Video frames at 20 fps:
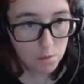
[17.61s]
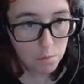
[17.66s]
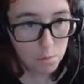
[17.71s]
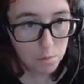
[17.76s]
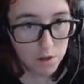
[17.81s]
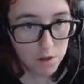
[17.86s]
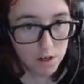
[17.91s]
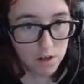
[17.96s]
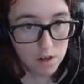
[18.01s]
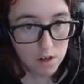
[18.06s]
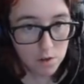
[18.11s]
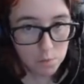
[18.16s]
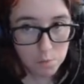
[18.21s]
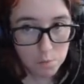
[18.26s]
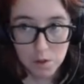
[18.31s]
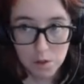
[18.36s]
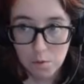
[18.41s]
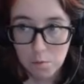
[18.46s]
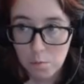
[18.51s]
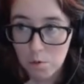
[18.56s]
where
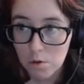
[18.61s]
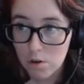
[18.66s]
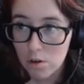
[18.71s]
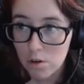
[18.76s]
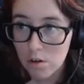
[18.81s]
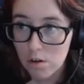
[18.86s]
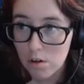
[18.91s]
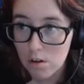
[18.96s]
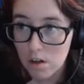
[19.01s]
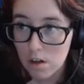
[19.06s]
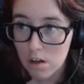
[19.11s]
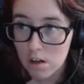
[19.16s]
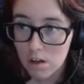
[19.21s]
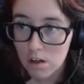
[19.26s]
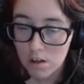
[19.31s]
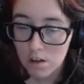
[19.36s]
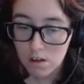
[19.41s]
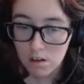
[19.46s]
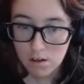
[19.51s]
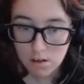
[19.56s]
we were
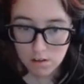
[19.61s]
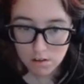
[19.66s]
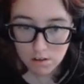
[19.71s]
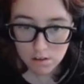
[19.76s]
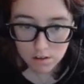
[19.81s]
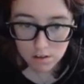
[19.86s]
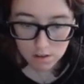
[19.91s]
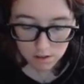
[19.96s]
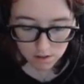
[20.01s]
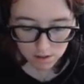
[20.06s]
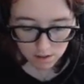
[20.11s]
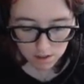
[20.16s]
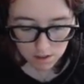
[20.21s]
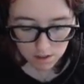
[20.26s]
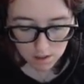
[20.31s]
uh, earlier,